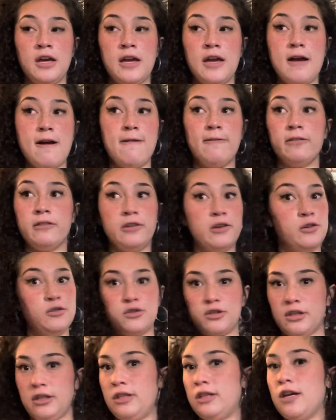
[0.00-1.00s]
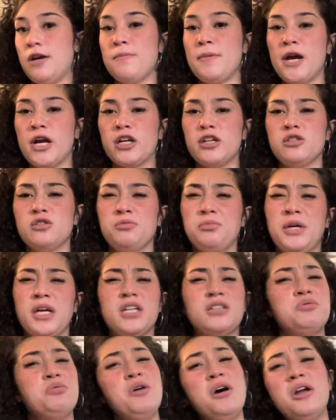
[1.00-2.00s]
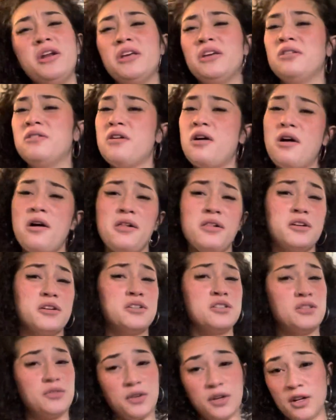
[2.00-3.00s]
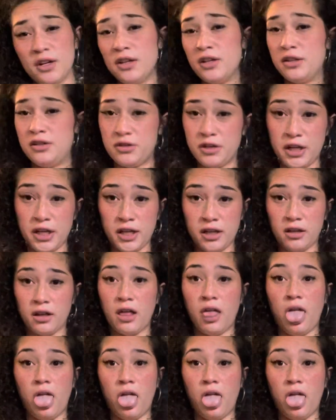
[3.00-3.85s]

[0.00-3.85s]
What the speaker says: And usually the Americans would be like, $20 for a drink.